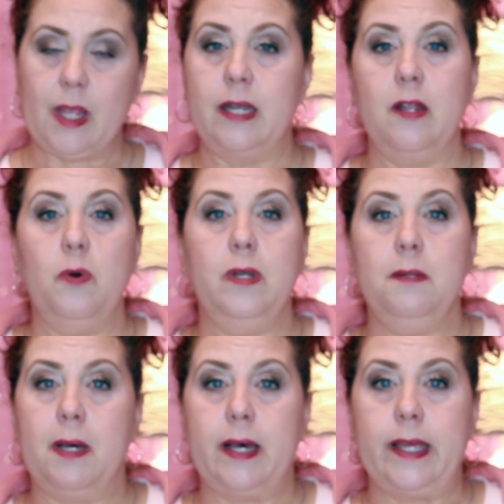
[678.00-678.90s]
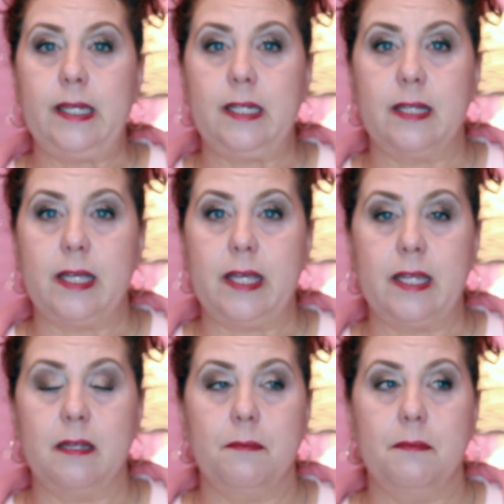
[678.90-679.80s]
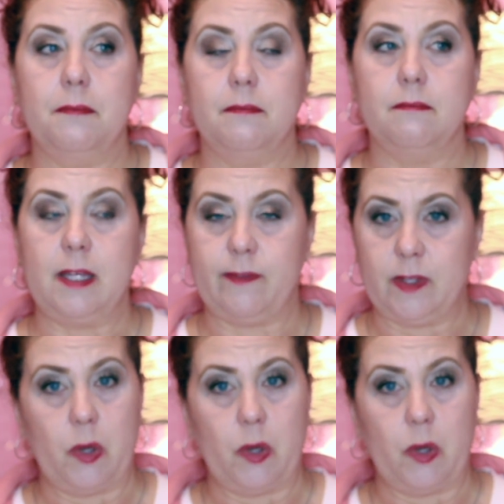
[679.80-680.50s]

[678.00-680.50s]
I don't want to buy anything even